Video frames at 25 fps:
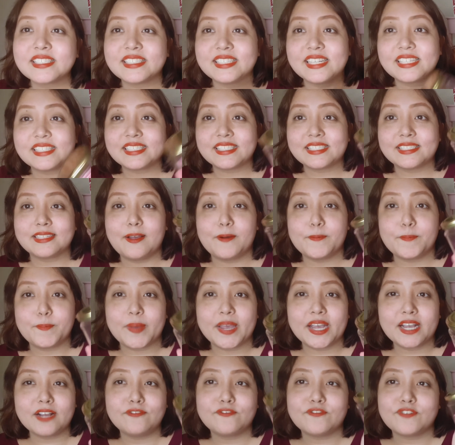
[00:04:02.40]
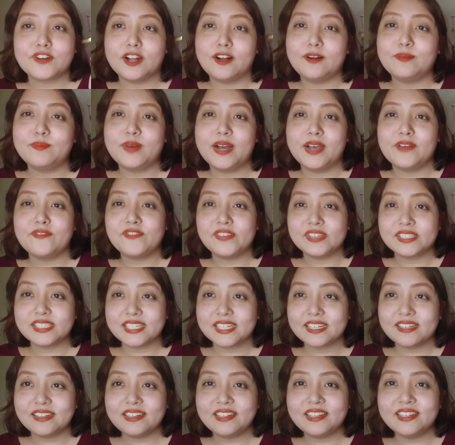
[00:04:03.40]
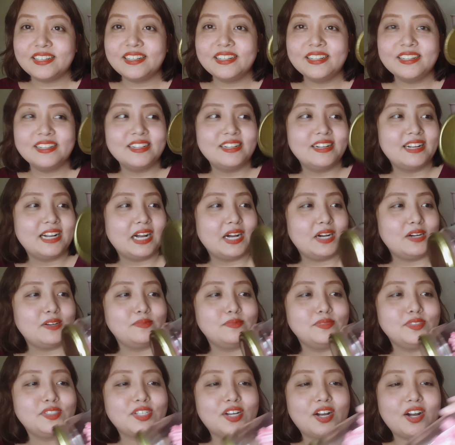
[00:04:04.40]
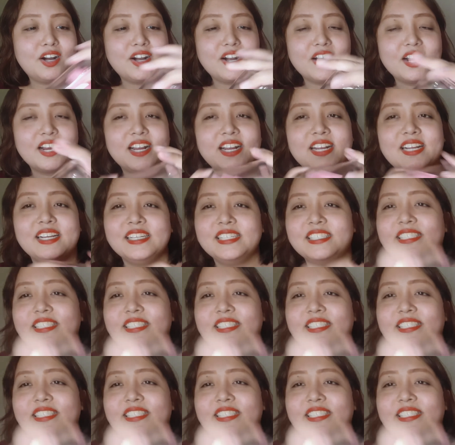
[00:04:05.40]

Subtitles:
let's pick from my physical jar,